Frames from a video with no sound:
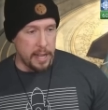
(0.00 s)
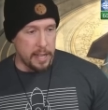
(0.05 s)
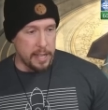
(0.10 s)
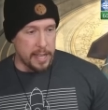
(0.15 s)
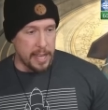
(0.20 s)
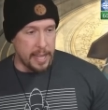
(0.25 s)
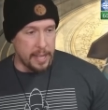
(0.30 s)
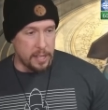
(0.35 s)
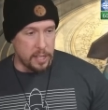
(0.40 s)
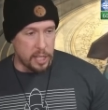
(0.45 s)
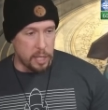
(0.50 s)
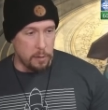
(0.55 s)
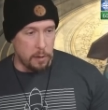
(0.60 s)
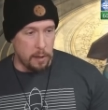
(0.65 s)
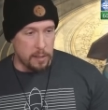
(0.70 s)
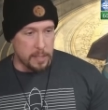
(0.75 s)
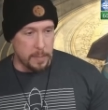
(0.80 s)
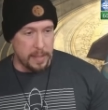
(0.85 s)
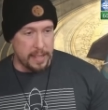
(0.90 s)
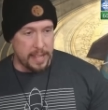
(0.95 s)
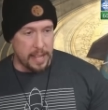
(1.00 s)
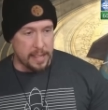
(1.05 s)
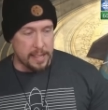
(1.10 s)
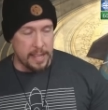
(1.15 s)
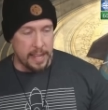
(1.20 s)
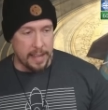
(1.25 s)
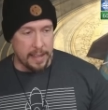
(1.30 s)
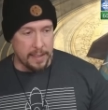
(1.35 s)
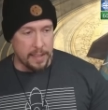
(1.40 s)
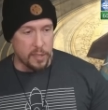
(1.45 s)
again to Ultimate Death
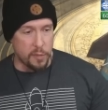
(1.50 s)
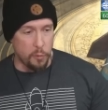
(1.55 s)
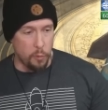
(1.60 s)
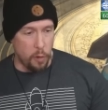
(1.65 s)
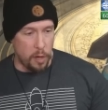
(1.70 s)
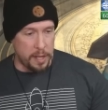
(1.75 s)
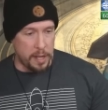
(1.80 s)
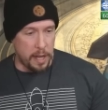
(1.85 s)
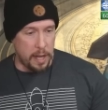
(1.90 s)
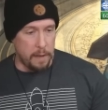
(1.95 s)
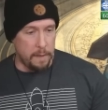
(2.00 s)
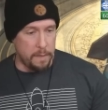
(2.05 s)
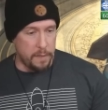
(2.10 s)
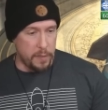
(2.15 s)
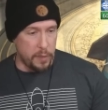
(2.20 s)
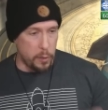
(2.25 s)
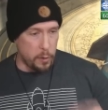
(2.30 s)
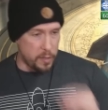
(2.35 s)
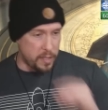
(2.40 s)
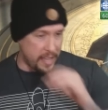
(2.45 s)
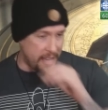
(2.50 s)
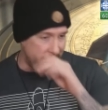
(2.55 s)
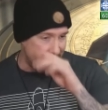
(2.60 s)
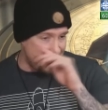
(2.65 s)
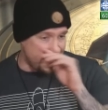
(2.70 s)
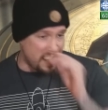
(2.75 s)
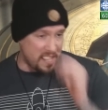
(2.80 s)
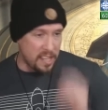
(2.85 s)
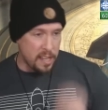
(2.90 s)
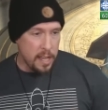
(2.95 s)
Knight, at least one of those
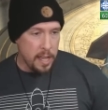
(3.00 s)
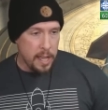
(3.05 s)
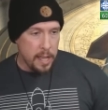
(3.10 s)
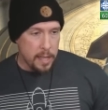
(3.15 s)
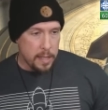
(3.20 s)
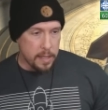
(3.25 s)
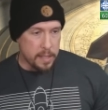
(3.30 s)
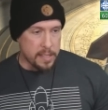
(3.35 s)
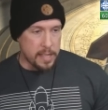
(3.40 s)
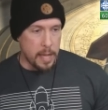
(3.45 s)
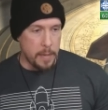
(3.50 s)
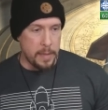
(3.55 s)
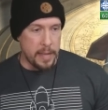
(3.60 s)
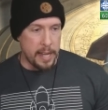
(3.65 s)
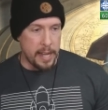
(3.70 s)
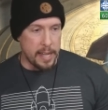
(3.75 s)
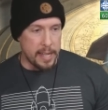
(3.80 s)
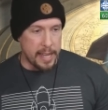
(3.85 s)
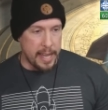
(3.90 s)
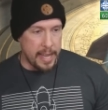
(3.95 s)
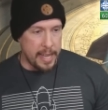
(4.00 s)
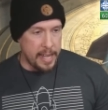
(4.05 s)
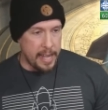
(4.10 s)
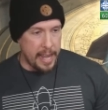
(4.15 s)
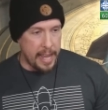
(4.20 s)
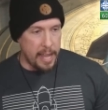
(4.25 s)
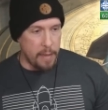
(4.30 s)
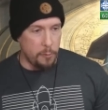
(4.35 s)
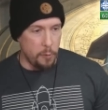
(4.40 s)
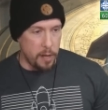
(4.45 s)
hits. Let's come in again,
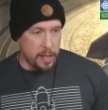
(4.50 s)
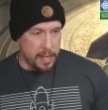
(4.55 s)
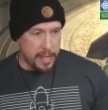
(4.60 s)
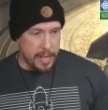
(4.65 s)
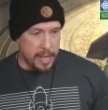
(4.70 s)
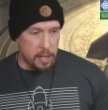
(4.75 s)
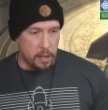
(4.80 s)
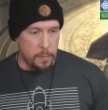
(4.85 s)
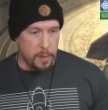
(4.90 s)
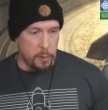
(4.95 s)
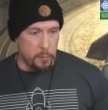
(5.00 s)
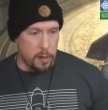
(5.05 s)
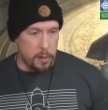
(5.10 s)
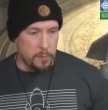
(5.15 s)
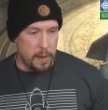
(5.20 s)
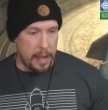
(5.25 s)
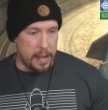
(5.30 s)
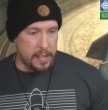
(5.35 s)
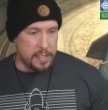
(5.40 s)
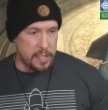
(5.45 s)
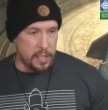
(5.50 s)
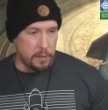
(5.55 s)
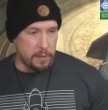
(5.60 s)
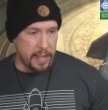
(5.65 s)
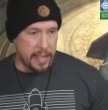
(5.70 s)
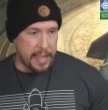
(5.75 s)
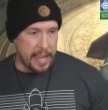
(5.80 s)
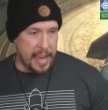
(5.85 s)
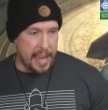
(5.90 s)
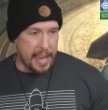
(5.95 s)
A1 here, it'll be rerouted to
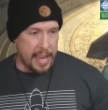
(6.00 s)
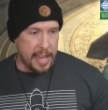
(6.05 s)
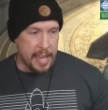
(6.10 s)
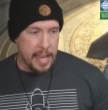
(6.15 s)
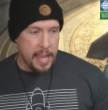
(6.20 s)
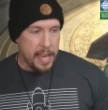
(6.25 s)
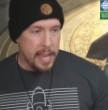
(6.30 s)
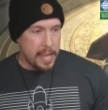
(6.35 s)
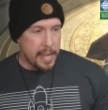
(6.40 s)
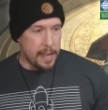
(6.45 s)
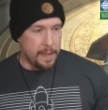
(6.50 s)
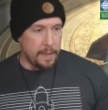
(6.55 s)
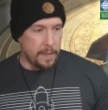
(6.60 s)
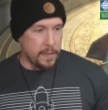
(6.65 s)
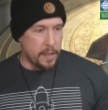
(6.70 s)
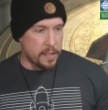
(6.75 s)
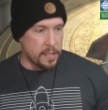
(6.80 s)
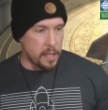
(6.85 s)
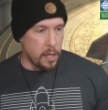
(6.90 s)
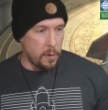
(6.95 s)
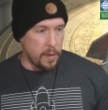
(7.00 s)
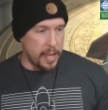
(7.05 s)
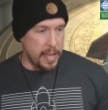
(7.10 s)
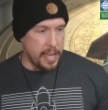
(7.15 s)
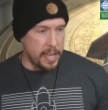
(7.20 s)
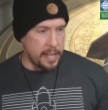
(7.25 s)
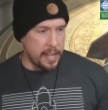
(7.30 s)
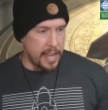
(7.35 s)
UDK, and then let's go in